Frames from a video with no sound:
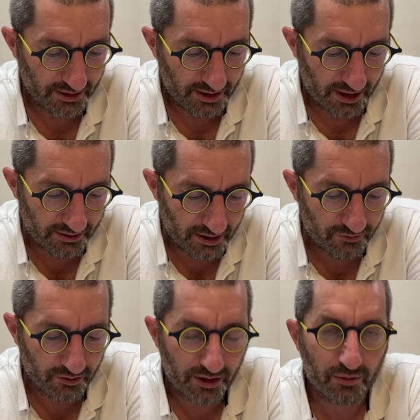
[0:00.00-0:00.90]
and
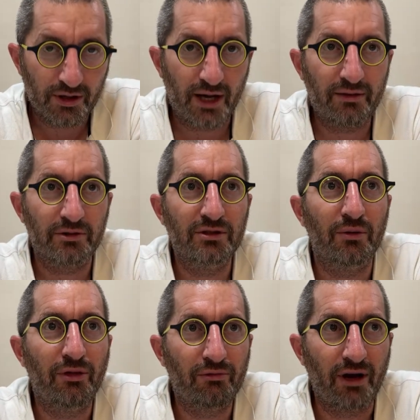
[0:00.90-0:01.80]
therefore there was no
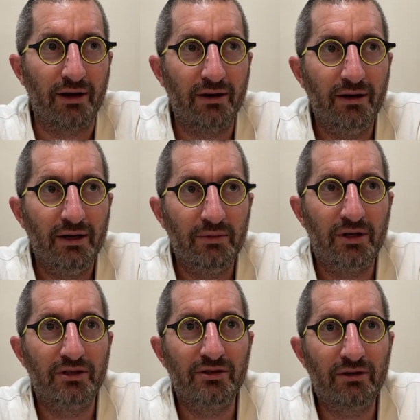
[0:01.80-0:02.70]
threat,
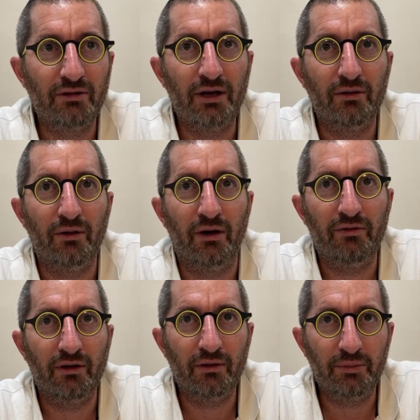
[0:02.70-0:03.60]
because
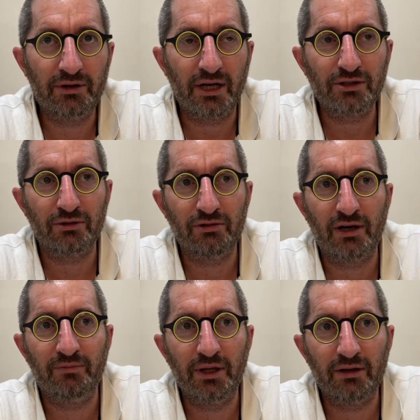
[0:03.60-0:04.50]
the potential threat of
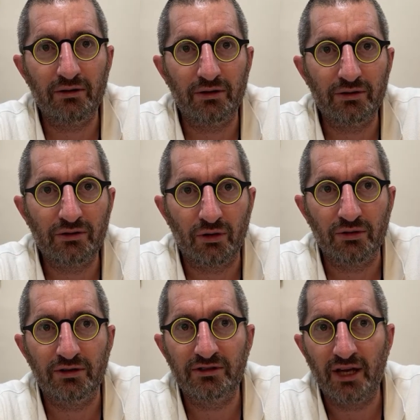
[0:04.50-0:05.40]
being told
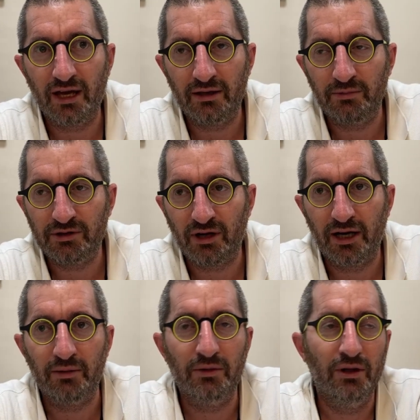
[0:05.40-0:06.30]
to stay in
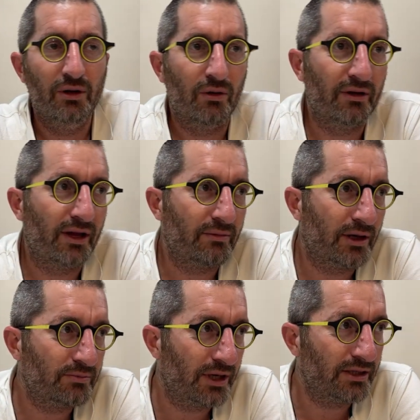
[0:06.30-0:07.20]
Mitzrayim, or that
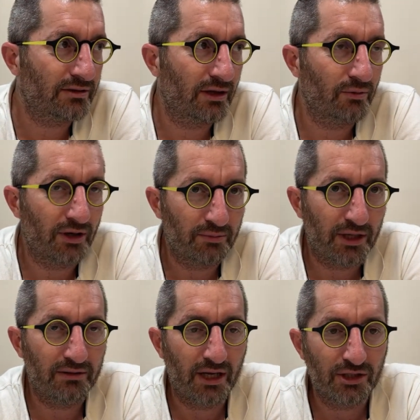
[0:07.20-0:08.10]
Bnei Israel would be in
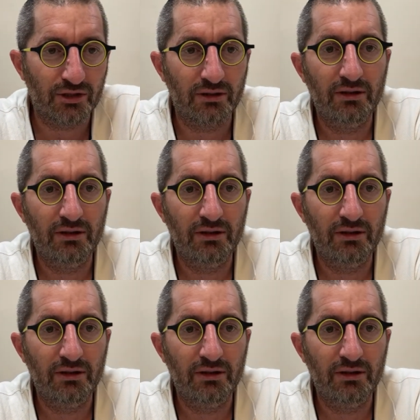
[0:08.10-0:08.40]
danger.